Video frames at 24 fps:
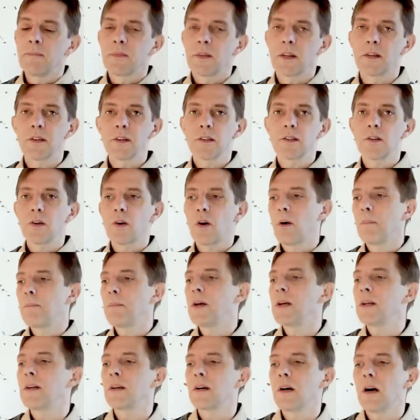There's also a
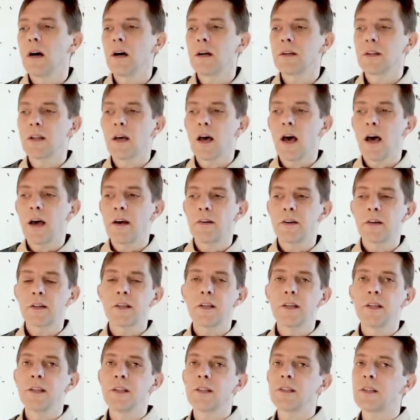bit on the
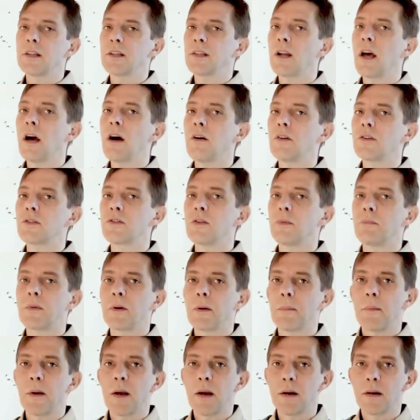hierarchies and how to
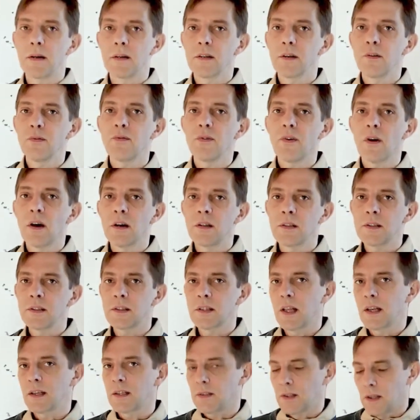prepare the fonts.
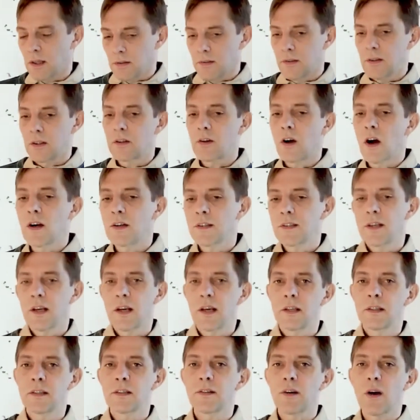Like the
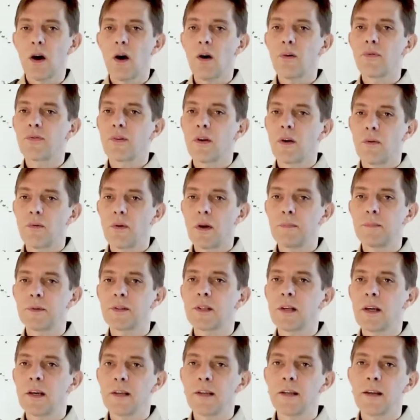content of your
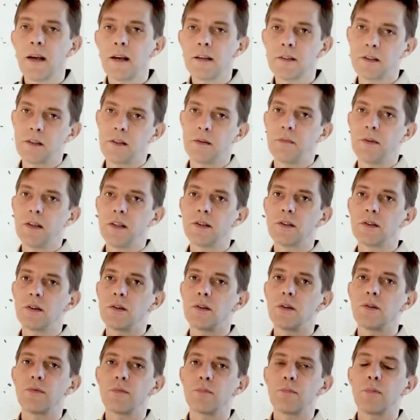website has to be
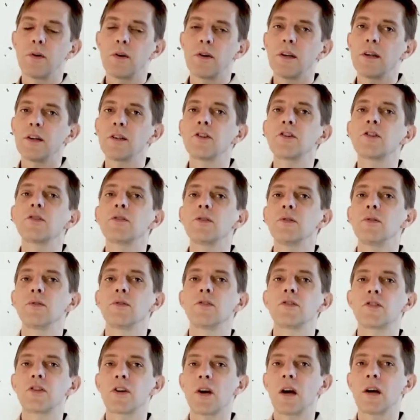sort of put into
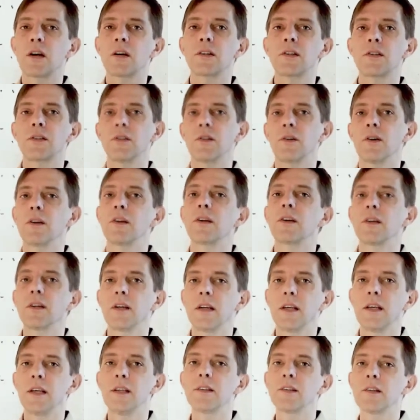chunks so you can
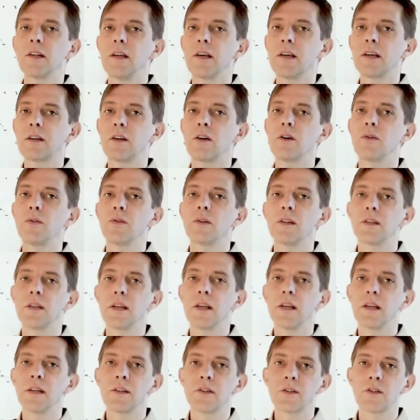easily code it
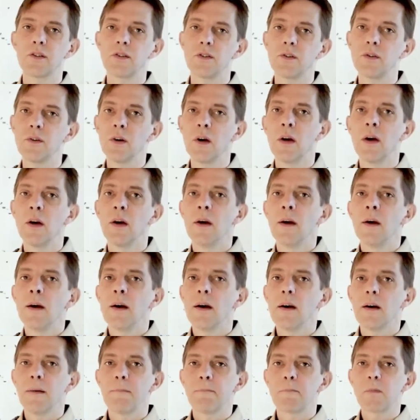into
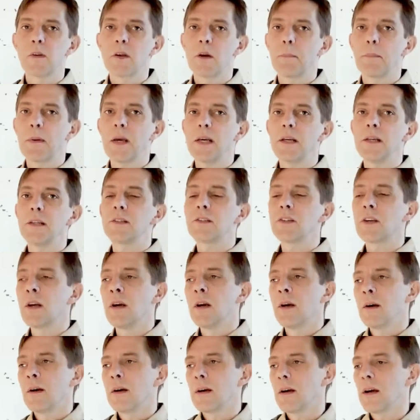your page,
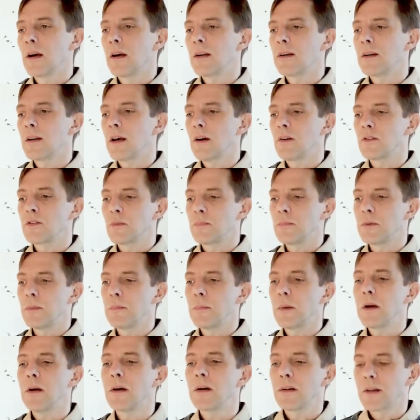and how to
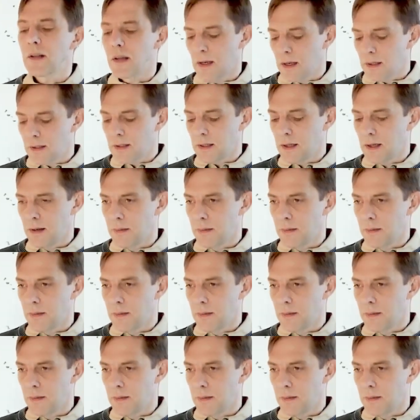prepare that.